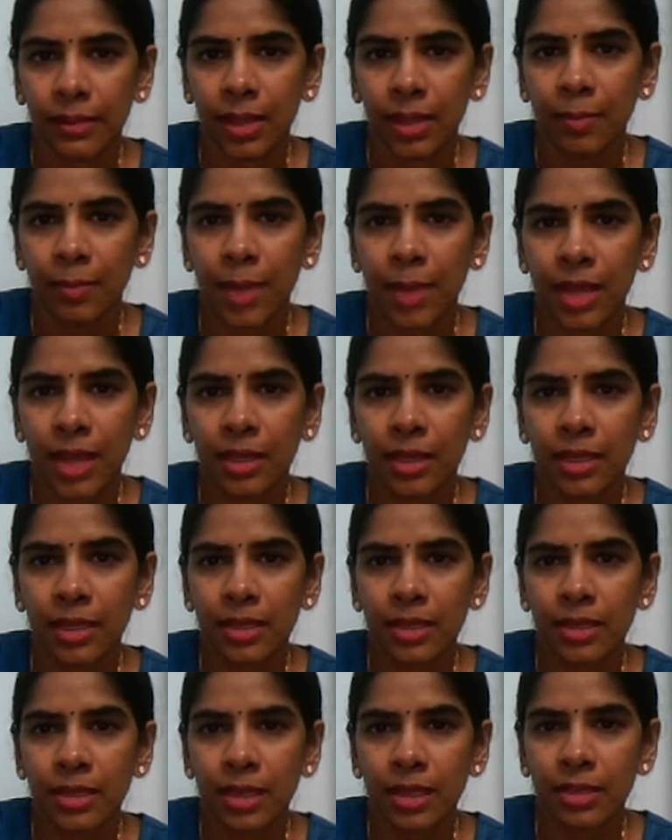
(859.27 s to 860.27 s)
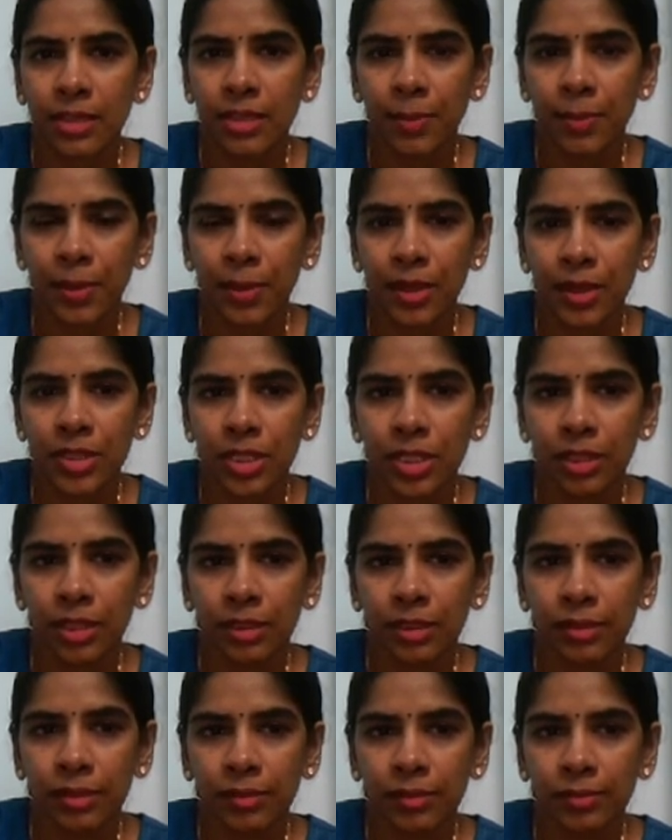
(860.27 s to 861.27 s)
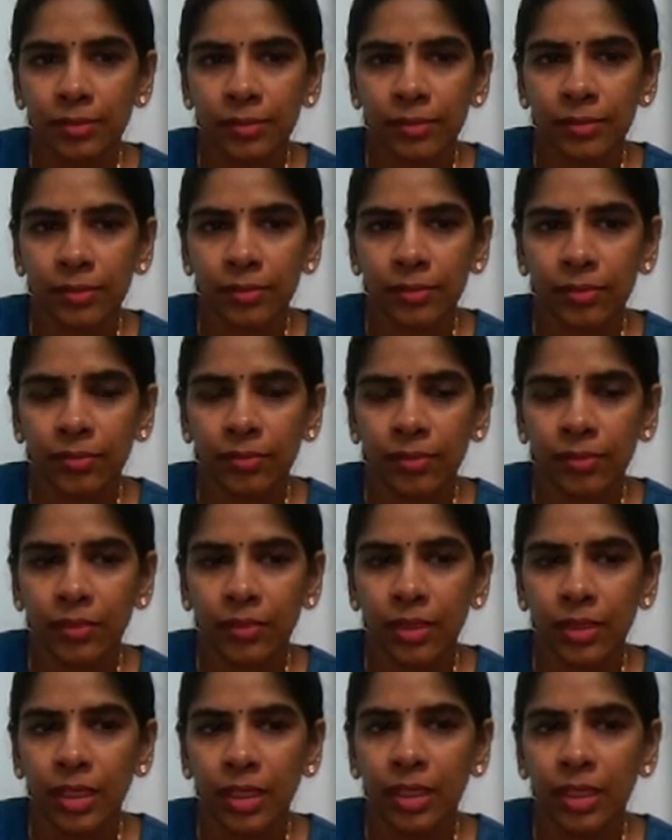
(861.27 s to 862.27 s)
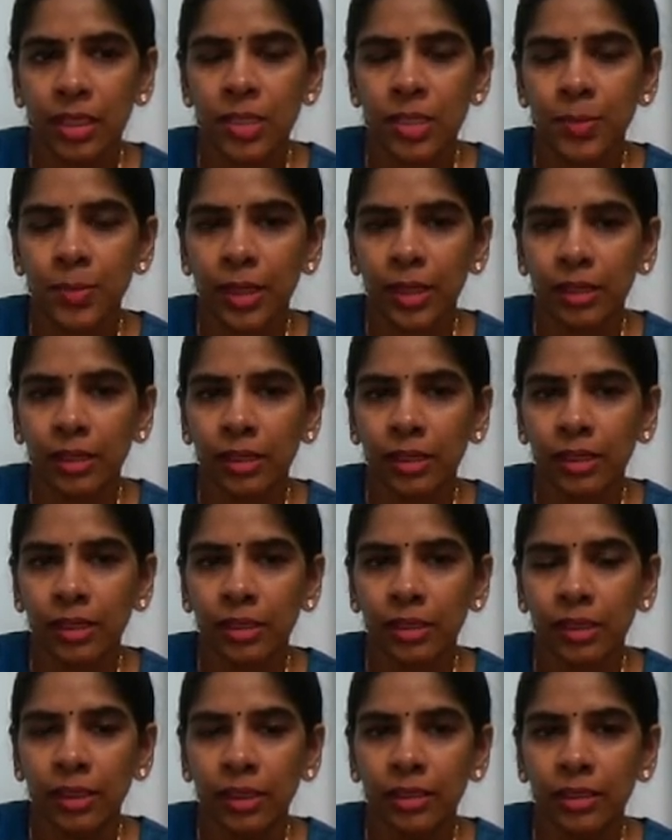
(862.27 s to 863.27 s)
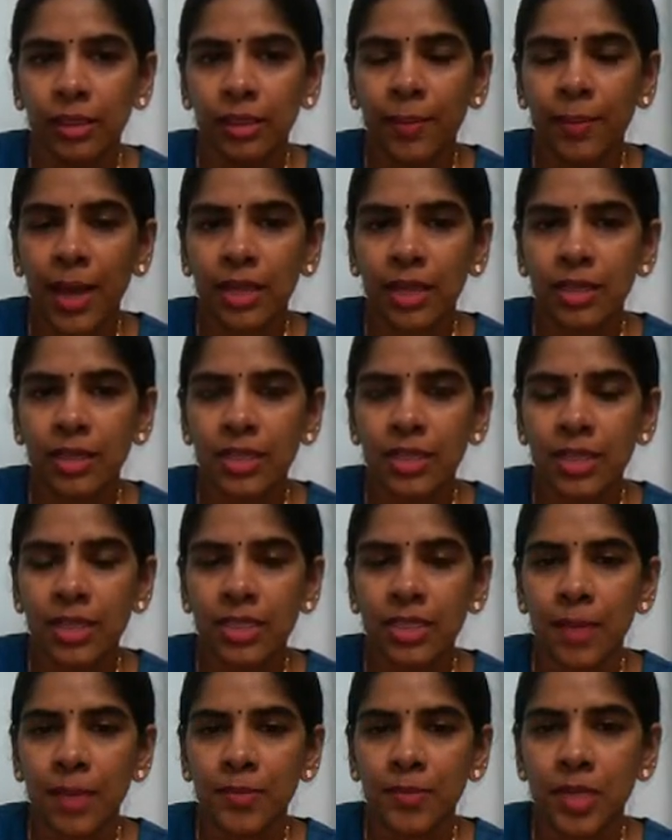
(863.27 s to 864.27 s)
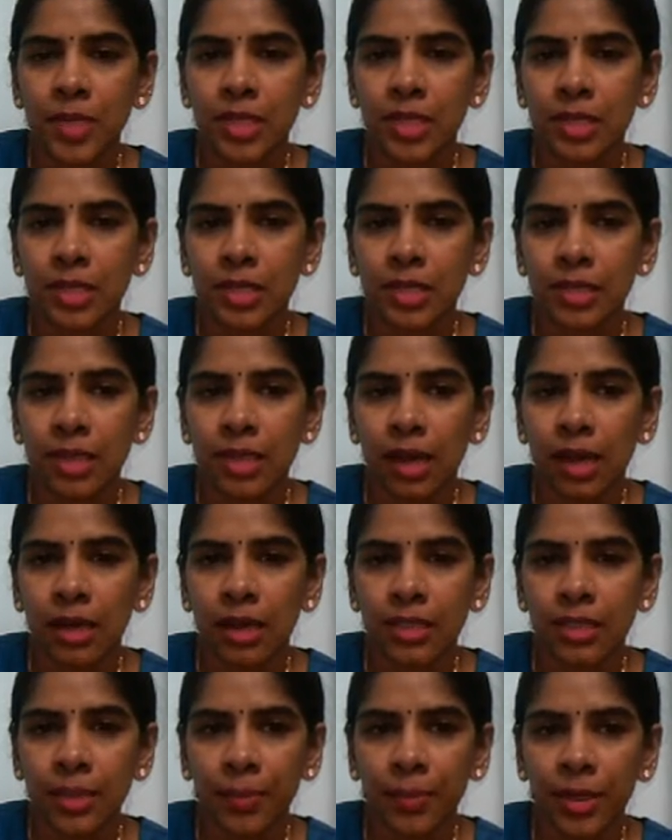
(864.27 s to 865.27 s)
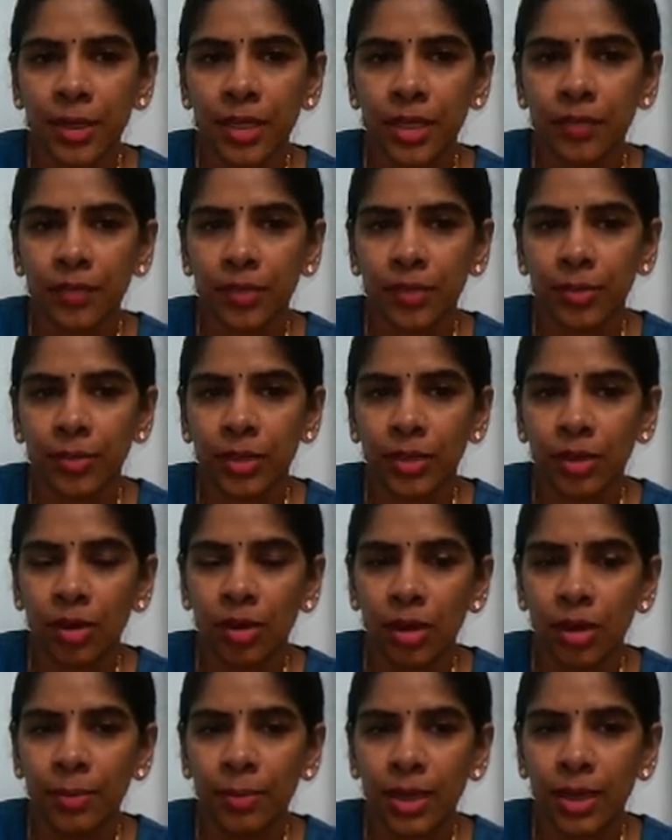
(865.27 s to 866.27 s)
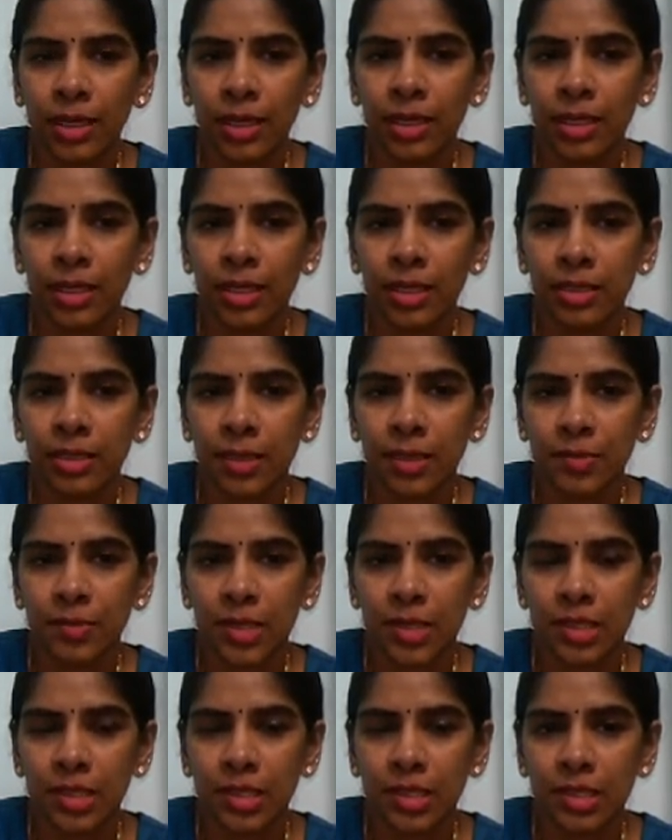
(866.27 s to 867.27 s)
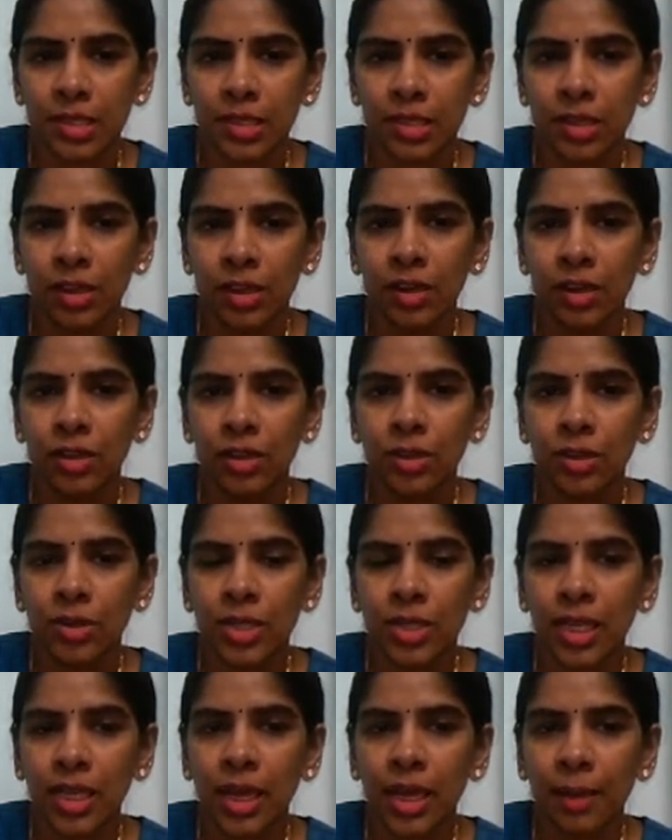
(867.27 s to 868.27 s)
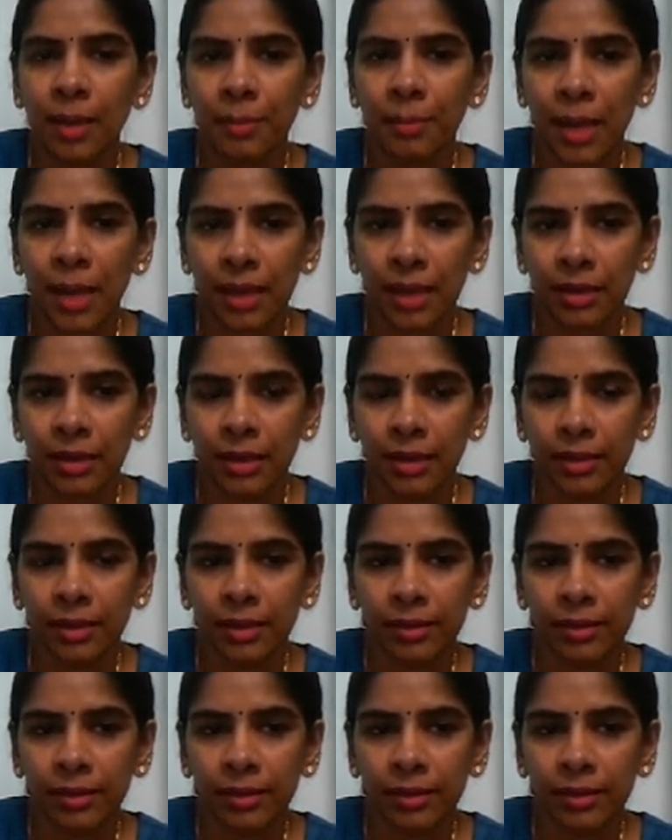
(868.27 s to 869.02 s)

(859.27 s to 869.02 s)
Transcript: Magnetic separation. In this method, the magnetic substances are separated from the non-magnetic substances using a magnet.